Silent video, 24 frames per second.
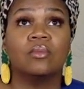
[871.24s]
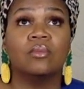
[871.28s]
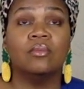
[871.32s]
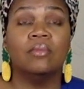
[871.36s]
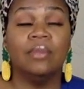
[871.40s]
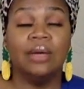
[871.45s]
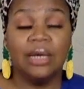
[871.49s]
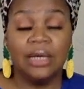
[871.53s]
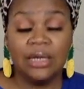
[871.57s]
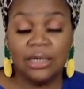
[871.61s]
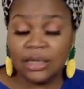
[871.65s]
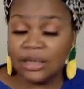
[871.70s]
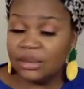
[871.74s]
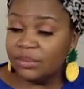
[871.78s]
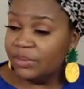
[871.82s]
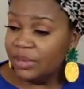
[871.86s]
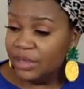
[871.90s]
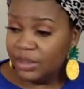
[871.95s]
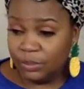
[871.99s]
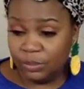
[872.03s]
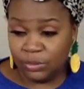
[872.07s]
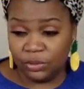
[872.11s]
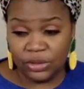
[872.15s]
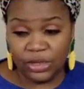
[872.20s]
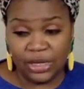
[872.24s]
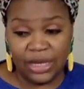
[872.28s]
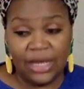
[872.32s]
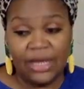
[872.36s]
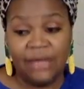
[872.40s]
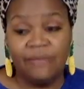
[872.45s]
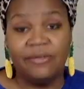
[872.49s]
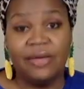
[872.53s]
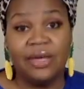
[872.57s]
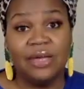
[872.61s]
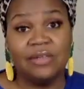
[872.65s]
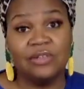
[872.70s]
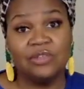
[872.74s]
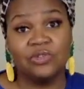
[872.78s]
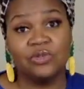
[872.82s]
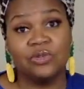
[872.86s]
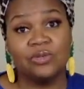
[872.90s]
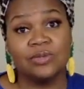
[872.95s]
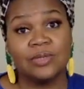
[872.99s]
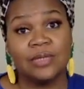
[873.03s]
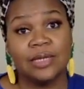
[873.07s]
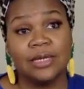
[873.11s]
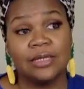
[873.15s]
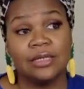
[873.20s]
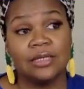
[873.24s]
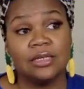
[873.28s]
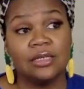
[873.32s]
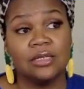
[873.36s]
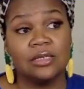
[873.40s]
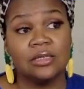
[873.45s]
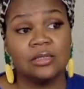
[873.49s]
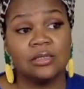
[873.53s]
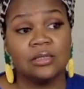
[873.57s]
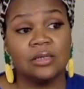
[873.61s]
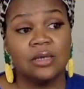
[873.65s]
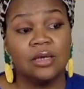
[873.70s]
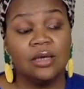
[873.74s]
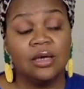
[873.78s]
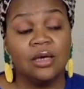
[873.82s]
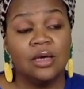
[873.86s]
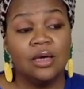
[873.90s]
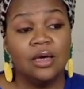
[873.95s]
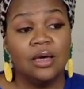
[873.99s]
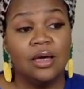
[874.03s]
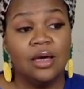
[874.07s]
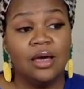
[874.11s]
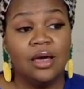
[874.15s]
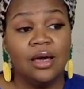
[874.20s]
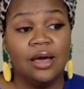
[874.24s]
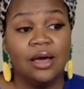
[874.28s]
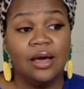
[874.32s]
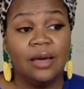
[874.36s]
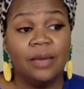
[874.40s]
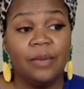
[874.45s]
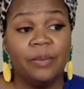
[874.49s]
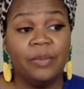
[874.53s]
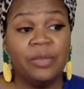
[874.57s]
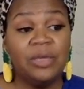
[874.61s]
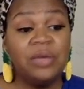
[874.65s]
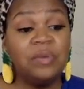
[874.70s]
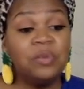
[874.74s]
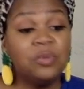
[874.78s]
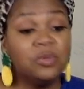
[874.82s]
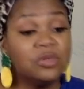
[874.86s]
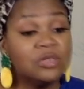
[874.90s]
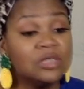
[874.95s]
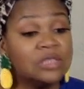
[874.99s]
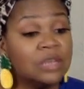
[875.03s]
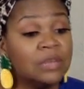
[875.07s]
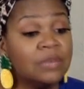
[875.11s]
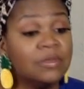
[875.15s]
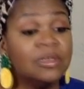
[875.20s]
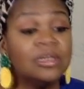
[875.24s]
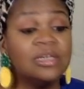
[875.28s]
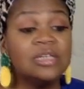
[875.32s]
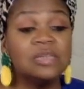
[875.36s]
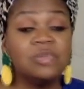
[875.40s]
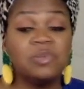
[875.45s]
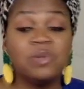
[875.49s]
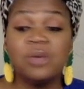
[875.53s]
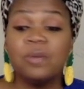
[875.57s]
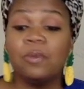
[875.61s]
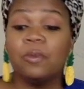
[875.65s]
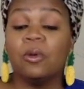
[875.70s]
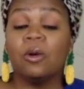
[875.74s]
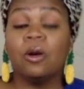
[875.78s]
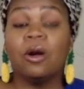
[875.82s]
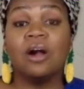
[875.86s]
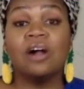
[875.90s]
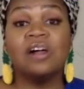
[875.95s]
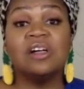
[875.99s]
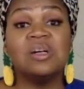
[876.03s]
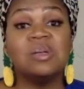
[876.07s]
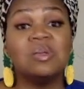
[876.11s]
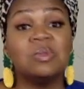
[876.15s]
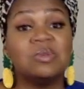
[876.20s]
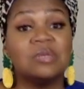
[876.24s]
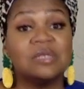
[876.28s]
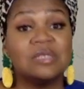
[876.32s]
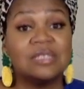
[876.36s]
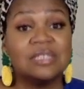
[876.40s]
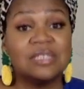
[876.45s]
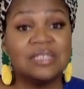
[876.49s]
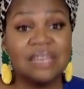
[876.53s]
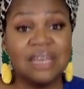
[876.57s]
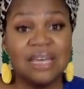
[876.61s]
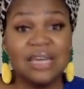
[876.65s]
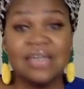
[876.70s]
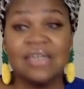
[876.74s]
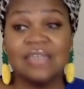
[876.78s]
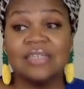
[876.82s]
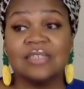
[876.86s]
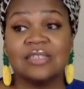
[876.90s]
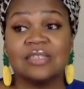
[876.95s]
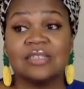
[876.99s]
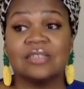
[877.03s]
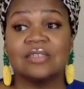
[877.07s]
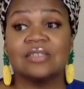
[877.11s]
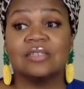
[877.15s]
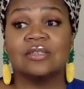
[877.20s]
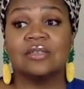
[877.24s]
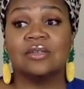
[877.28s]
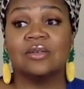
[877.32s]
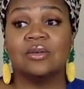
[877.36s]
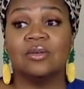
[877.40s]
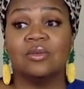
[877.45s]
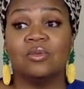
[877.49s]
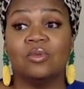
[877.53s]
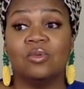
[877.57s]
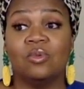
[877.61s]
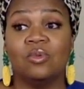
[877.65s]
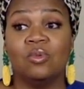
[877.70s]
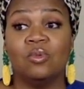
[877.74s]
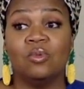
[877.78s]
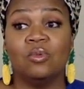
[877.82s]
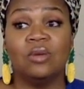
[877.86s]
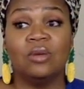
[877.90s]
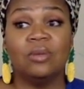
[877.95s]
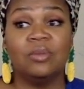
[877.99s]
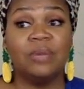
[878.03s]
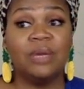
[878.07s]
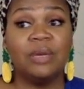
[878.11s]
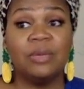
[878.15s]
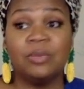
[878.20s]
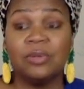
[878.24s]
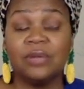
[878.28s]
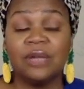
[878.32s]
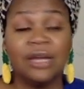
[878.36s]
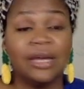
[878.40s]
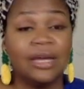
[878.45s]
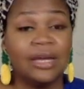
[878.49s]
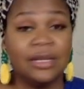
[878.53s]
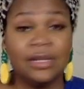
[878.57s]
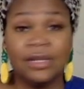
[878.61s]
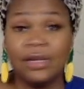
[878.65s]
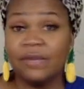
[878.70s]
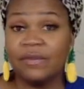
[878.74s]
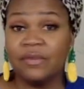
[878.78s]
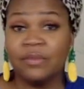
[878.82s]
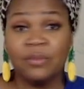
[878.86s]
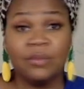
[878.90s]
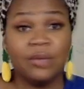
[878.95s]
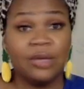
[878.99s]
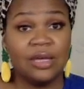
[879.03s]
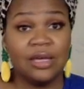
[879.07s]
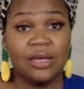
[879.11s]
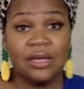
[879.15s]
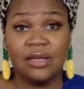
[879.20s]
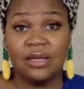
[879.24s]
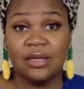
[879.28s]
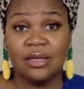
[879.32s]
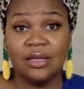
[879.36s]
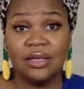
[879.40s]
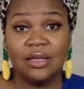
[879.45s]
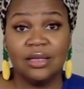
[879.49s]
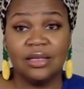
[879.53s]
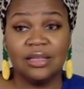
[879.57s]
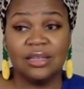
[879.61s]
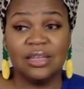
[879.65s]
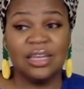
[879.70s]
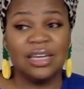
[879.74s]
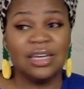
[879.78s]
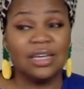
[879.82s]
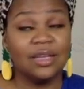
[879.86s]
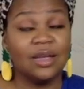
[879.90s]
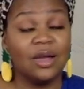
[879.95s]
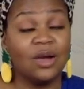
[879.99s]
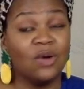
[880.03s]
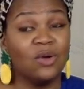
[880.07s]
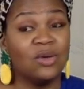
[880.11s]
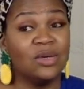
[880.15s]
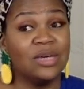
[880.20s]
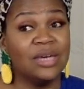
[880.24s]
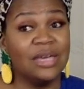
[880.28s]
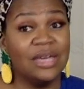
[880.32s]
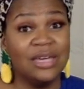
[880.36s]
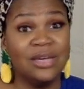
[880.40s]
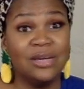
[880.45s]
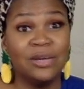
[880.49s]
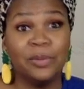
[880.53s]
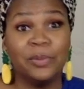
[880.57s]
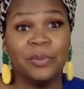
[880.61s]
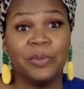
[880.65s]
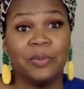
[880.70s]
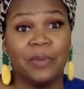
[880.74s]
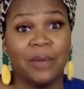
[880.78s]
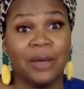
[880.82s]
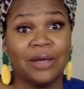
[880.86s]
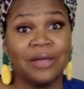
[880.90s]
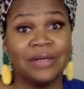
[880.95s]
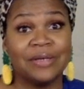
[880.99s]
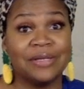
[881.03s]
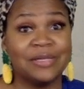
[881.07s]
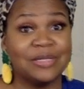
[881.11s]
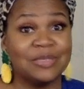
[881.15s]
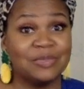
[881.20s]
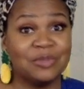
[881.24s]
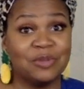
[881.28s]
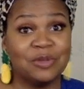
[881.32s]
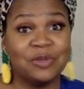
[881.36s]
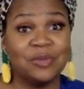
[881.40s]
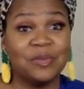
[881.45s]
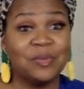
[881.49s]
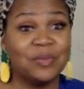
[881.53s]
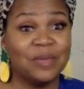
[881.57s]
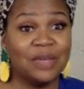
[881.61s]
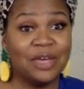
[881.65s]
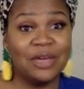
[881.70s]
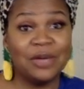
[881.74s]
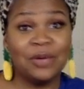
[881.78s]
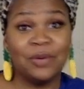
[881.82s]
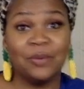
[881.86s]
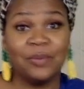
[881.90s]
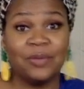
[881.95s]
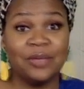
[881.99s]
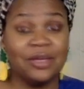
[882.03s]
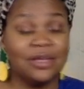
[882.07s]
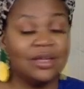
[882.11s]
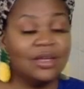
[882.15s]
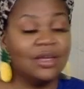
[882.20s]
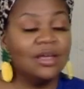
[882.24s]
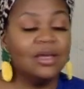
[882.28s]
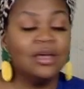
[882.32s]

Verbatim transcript: many people that have had dreams like this. People, some of these people are obsessed with people they ain't never met thinking, oh yeah, he gonna be my husband. He gonna be